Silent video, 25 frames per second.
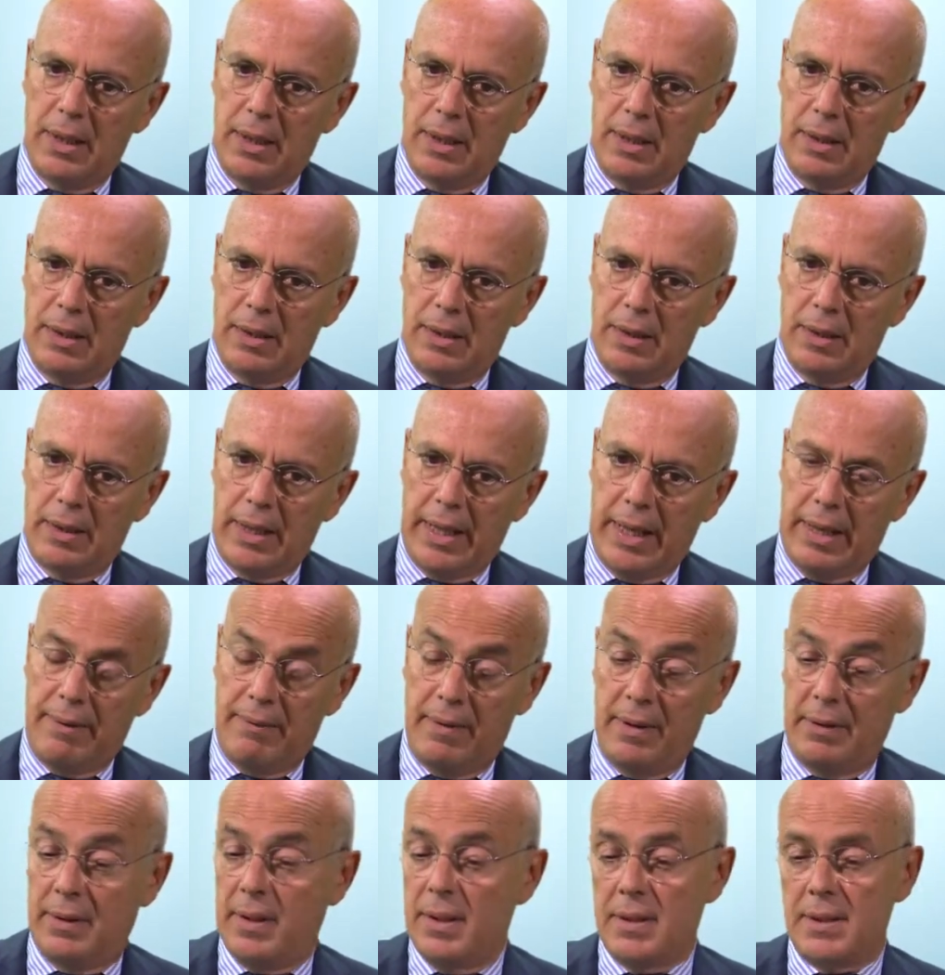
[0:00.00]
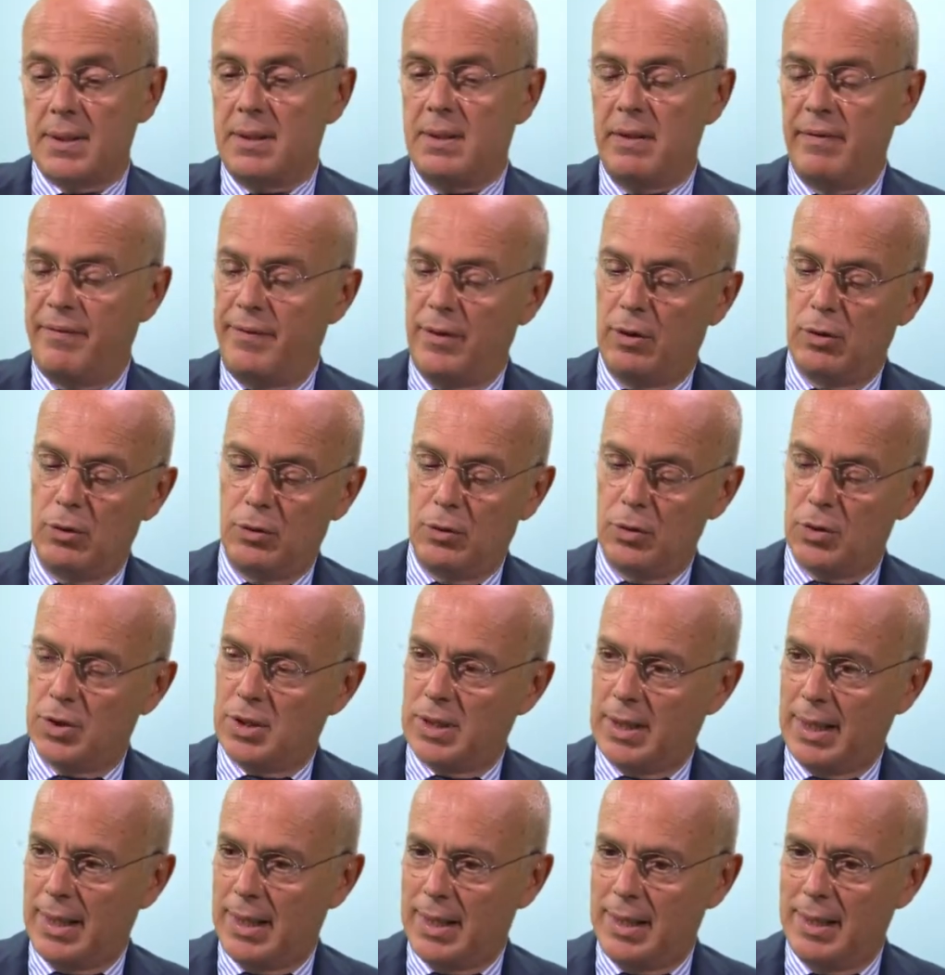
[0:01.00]
and it is difficult to
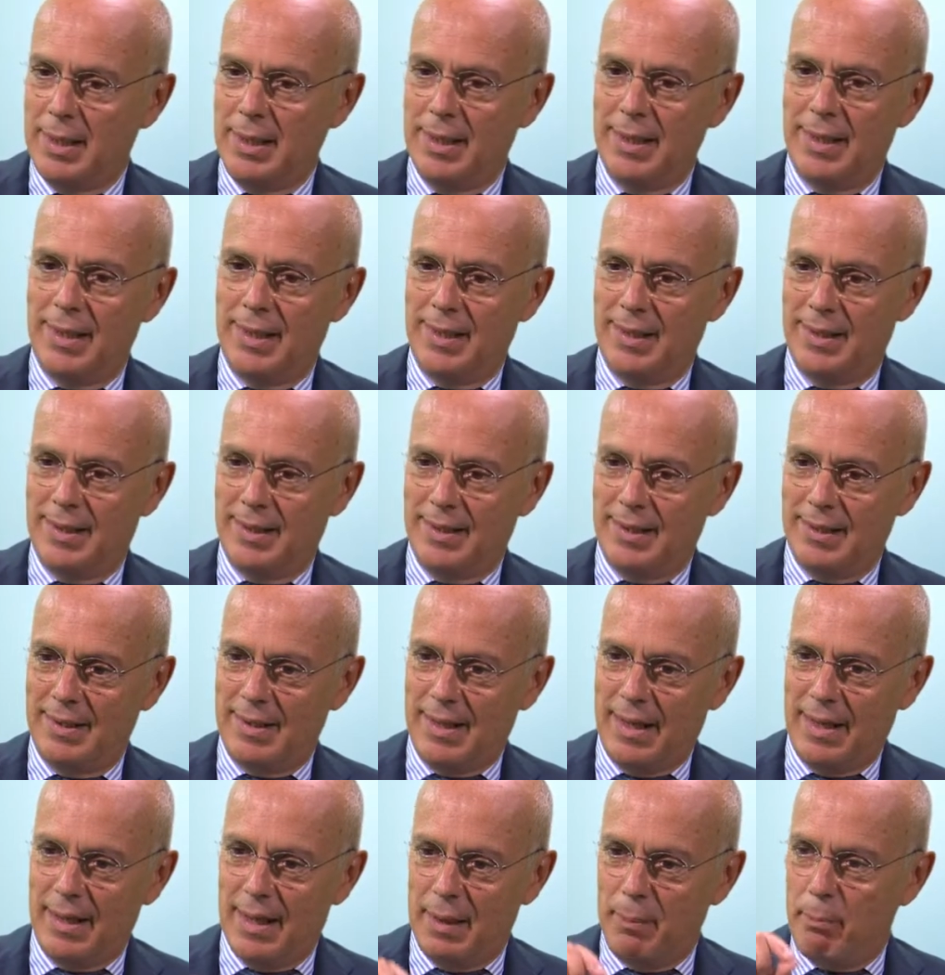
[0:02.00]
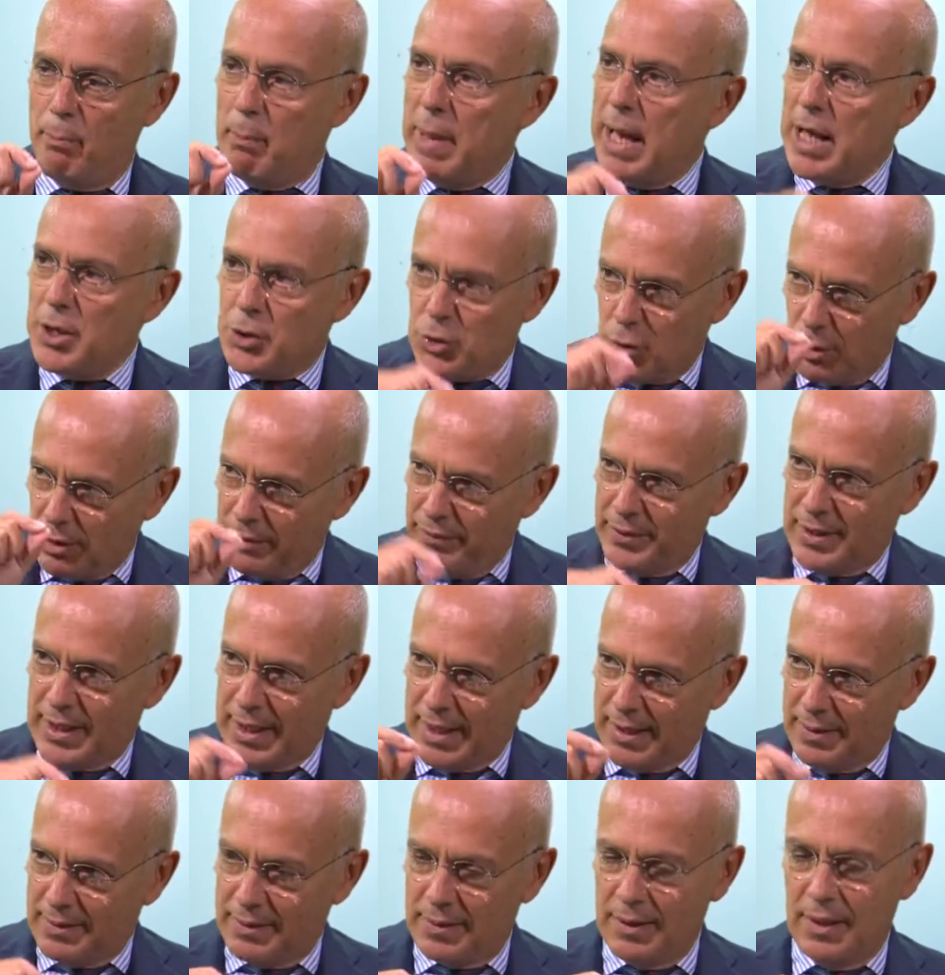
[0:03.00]
say a measure of
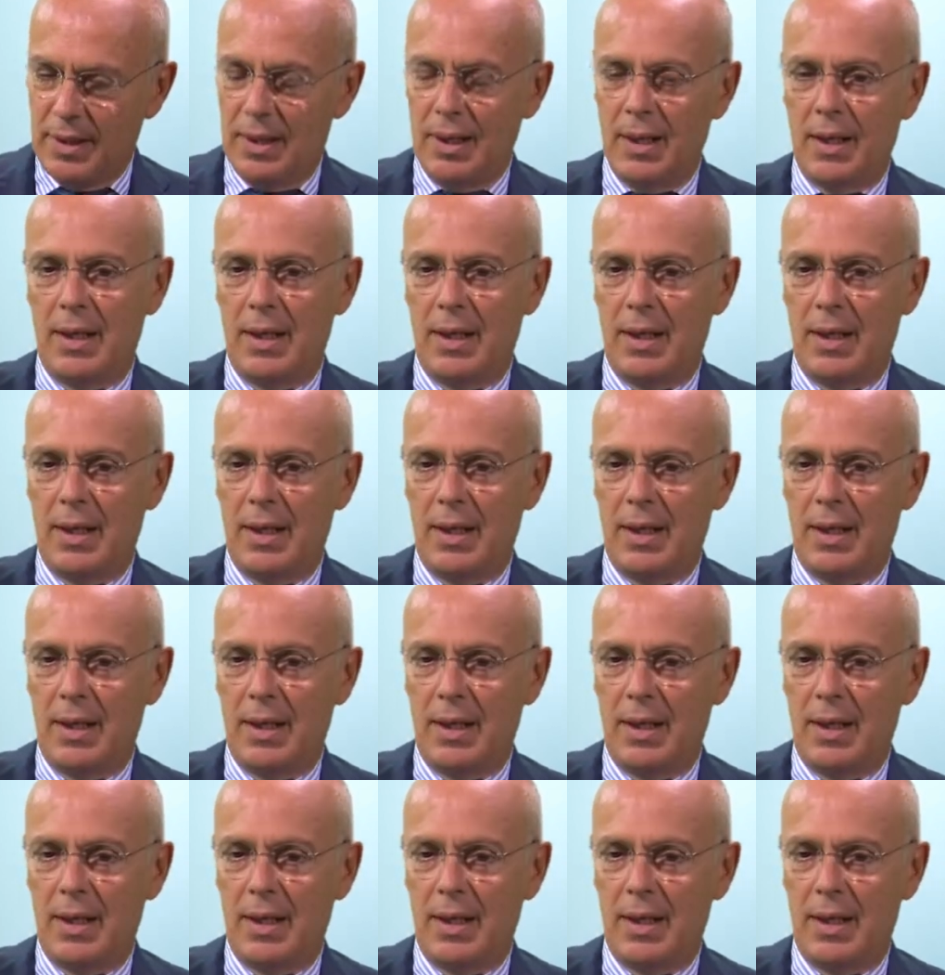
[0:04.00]
that,